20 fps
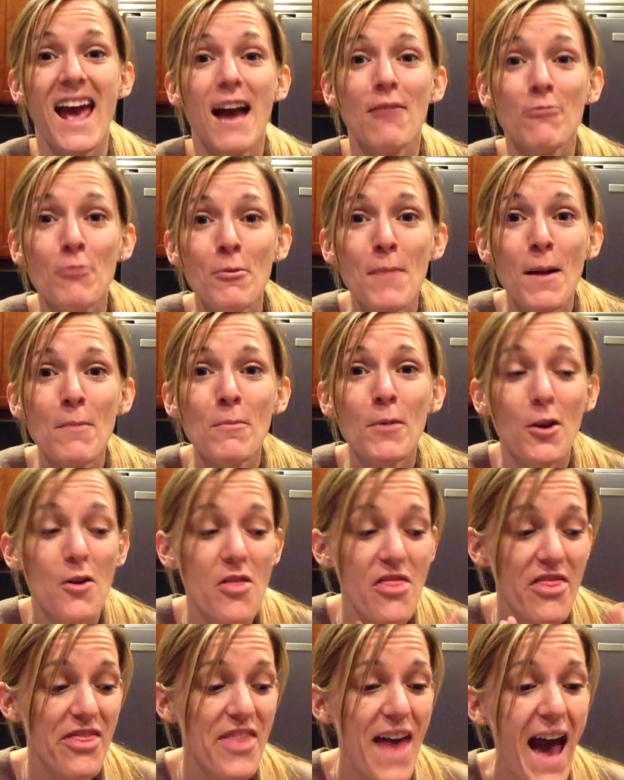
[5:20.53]
And
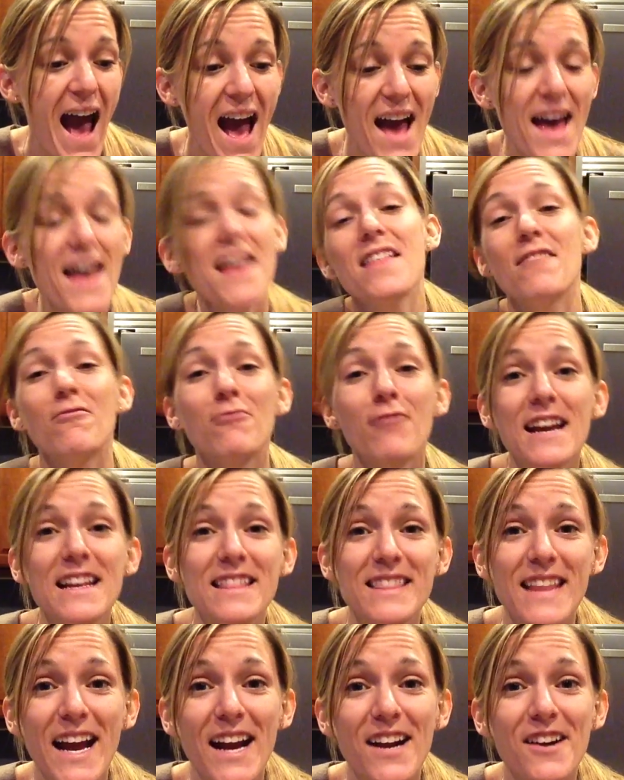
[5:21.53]
remember, that
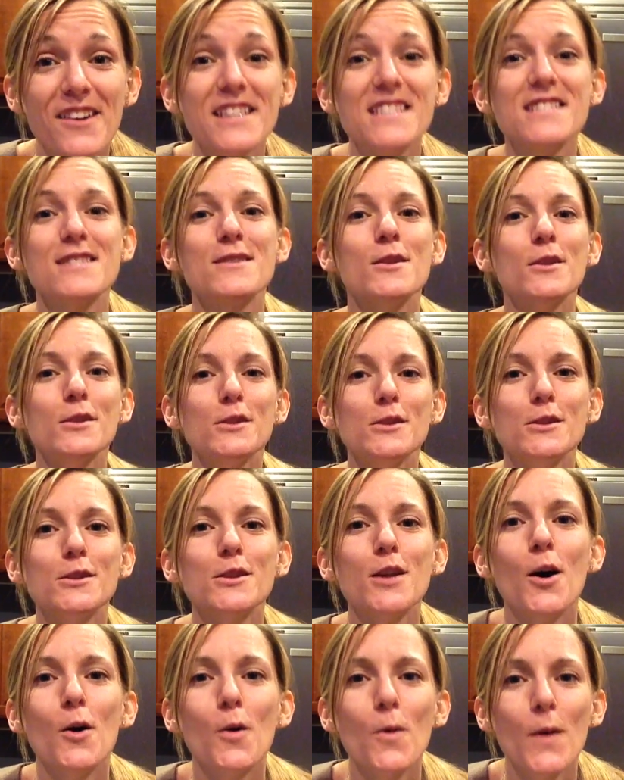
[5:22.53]
right there is the
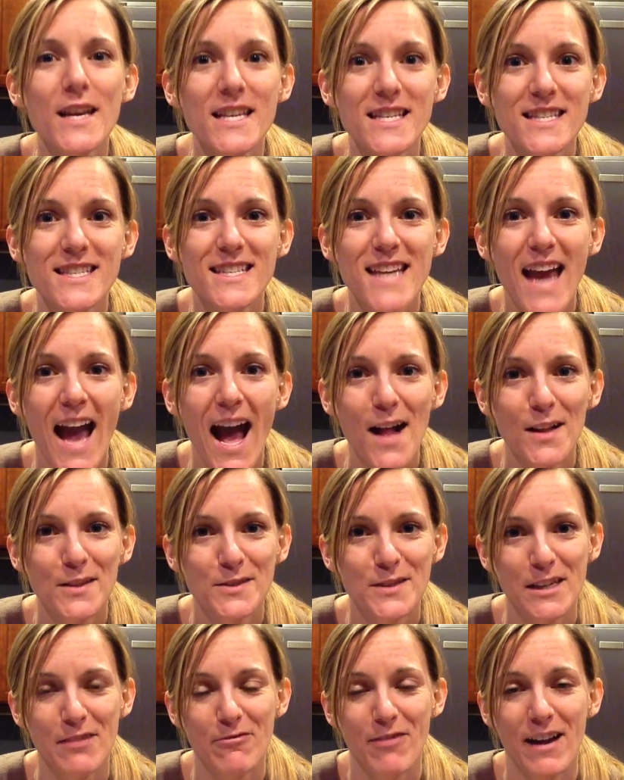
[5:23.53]
lowest
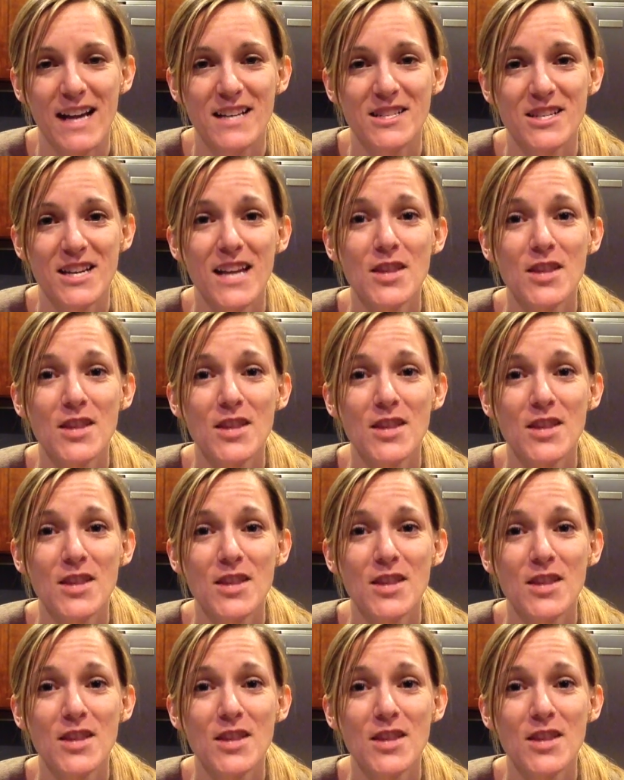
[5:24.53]
calorie range.